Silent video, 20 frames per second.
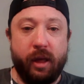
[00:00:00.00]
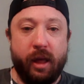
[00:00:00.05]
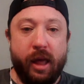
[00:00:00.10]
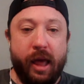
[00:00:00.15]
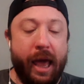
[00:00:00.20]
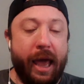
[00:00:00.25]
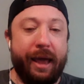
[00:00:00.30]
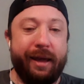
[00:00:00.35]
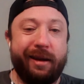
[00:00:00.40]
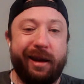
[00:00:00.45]

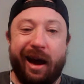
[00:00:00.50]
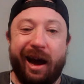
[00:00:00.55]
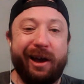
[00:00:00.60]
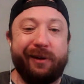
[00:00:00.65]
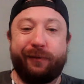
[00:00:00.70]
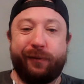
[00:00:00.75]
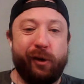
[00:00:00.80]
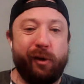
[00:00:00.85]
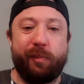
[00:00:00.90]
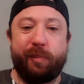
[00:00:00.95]
And I
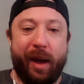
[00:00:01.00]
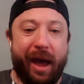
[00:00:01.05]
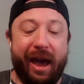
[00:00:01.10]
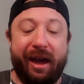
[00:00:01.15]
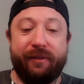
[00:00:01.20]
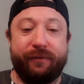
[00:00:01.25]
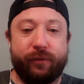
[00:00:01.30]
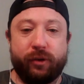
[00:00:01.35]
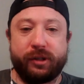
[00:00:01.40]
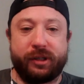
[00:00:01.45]
feel bad
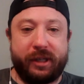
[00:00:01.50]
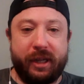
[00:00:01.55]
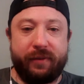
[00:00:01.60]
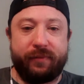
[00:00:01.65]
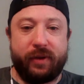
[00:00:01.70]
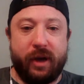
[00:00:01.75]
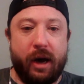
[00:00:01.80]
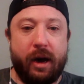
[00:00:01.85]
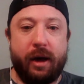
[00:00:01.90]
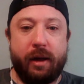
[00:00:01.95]
for Steve
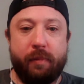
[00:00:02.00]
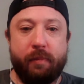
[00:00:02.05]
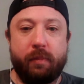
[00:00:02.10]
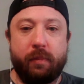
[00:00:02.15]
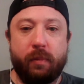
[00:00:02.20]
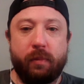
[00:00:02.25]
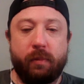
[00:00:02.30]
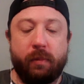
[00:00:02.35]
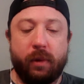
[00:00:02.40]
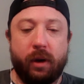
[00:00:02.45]
Keim.
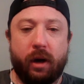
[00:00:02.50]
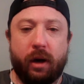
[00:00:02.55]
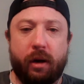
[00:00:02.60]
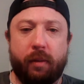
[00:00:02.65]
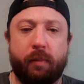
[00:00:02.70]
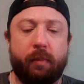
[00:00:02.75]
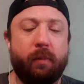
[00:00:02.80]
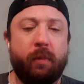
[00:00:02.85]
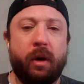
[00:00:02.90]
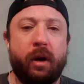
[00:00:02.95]

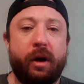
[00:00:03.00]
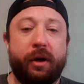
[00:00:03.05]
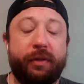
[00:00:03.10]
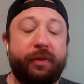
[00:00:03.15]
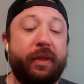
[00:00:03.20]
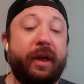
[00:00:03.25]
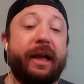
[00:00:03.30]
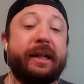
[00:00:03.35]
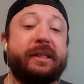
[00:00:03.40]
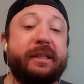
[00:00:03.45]
Um,
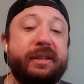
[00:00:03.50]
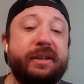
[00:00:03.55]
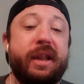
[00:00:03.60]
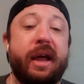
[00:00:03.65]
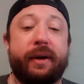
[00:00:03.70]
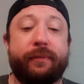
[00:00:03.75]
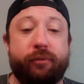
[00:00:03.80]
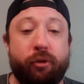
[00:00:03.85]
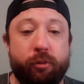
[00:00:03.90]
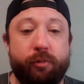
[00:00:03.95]
it's
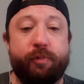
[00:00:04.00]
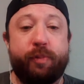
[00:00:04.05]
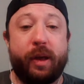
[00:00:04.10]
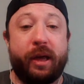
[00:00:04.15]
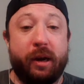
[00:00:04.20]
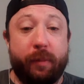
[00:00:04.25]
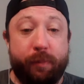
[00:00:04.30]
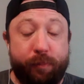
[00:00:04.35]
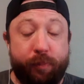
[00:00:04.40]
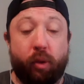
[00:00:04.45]
never been
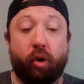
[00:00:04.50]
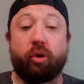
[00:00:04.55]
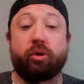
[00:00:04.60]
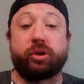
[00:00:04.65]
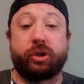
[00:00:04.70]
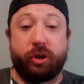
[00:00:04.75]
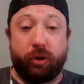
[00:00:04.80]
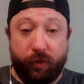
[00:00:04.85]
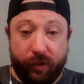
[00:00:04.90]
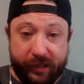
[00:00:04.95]
a
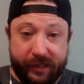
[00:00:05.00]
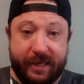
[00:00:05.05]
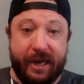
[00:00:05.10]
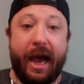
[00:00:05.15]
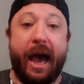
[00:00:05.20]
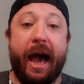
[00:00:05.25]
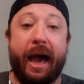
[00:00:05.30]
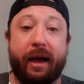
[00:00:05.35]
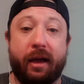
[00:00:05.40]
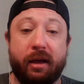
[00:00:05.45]
personal
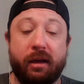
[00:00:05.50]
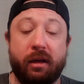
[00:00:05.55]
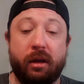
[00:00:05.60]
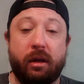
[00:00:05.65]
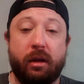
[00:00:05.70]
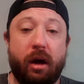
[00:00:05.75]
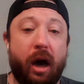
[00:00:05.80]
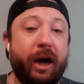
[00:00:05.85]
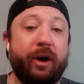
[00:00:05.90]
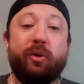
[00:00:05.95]
attack.
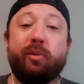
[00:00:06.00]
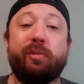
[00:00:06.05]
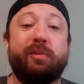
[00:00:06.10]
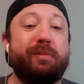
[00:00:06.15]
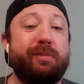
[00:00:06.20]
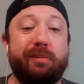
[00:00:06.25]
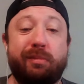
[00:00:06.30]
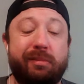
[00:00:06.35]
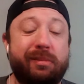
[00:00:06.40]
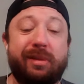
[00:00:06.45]
I don't
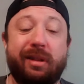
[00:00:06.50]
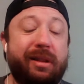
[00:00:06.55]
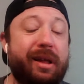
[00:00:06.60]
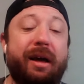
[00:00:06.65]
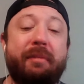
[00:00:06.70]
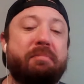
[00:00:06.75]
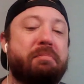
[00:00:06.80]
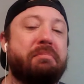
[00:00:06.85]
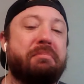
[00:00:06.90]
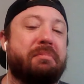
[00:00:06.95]

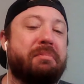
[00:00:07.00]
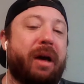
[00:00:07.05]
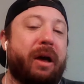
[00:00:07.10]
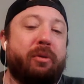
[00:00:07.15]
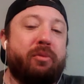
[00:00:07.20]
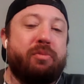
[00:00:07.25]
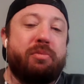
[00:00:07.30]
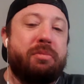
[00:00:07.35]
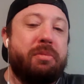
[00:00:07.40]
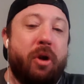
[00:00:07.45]
I
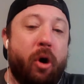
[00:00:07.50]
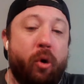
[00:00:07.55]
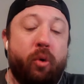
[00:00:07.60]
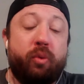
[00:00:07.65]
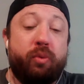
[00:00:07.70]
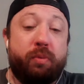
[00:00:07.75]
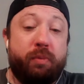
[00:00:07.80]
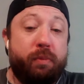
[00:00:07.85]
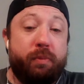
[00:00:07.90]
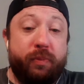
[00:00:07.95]
don't
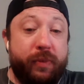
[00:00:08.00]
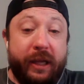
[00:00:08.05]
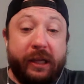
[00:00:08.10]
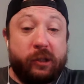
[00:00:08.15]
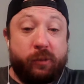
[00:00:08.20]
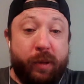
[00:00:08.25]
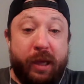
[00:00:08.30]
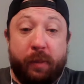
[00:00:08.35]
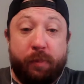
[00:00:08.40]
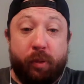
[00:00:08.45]
know these
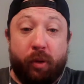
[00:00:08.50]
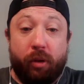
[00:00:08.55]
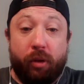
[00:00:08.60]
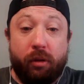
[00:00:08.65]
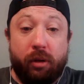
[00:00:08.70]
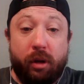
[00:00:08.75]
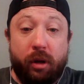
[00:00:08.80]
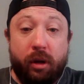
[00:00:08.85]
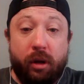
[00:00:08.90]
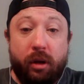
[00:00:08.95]
people.
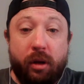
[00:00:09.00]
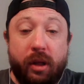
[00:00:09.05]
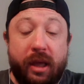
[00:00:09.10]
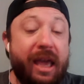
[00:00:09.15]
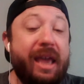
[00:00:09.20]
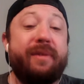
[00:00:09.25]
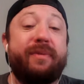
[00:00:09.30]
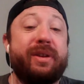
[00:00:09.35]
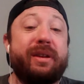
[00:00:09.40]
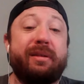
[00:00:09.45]

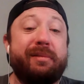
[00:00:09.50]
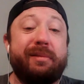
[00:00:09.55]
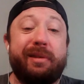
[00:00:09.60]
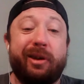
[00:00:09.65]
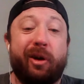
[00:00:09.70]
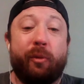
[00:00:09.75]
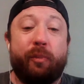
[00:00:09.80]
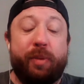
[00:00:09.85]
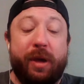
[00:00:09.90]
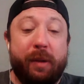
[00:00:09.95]
Even, you
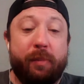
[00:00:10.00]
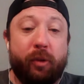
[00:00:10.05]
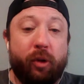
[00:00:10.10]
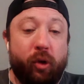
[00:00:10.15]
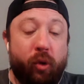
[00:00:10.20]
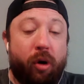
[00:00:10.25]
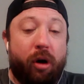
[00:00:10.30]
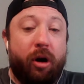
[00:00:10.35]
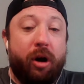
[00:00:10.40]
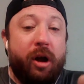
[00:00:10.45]
know, people
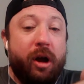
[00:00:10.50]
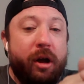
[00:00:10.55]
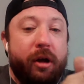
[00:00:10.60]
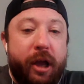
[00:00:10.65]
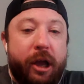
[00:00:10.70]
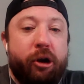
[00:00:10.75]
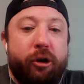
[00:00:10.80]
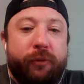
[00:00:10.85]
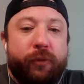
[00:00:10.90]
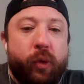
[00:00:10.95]
who are
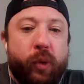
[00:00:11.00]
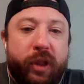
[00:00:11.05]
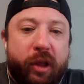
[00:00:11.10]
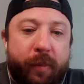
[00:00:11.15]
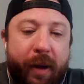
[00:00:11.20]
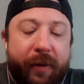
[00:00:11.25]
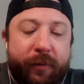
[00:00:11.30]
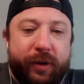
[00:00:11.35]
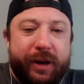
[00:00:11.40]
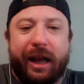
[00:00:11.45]
interviewing them
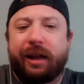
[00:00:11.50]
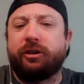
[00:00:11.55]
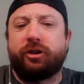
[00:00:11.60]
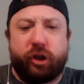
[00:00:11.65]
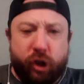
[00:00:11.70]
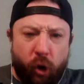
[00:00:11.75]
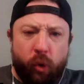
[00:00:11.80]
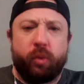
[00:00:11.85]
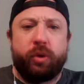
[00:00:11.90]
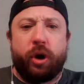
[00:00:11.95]
every day
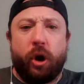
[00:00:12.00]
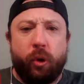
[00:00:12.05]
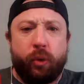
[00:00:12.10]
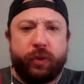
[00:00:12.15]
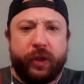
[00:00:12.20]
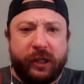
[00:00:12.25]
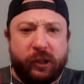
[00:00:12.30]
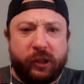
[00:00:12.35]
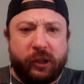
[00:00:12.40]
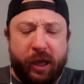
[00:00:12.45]
don't know
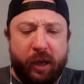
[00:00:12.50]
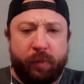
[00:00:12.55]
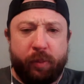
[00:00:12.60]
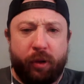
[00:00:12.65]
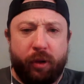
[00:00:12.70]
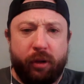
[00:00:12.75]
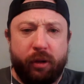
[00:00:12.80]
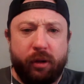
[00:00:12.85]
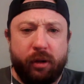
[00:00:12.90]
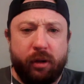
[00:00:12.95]
these people.